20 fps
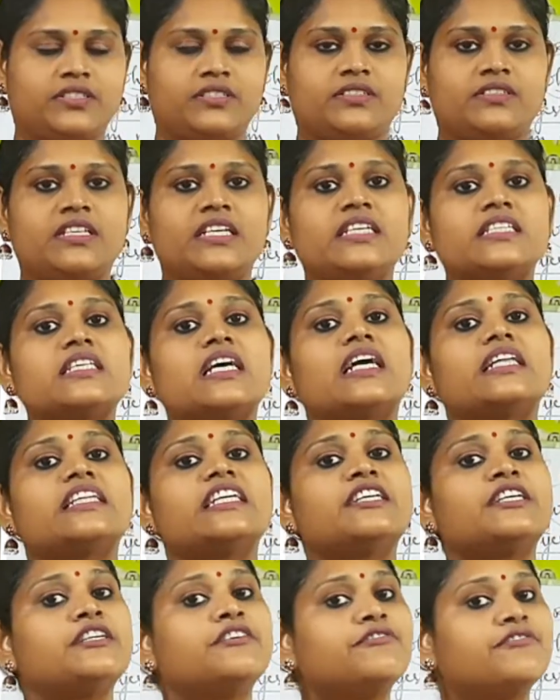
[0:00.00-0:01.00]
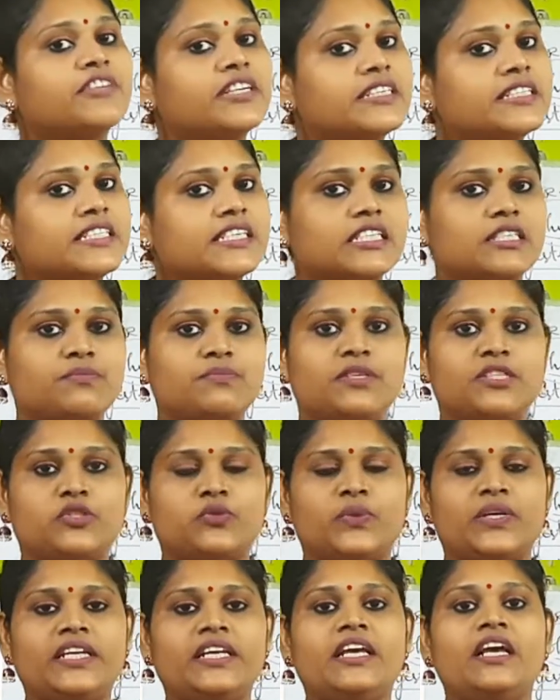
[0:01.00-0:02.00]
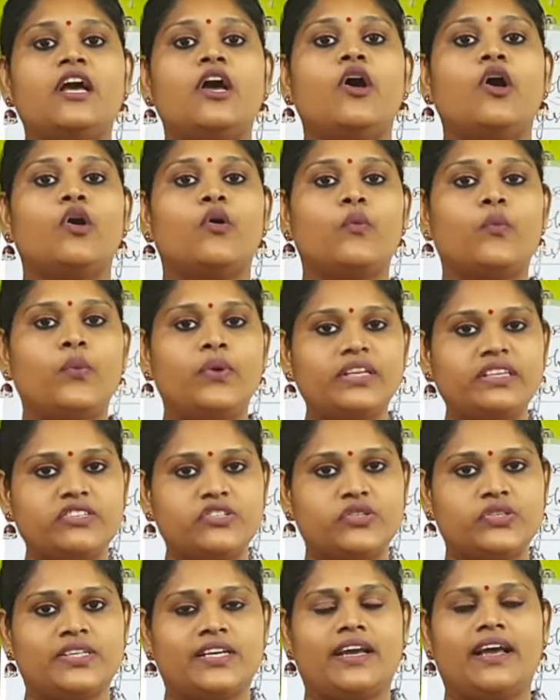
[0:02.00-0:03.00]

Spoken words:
These are the differences between which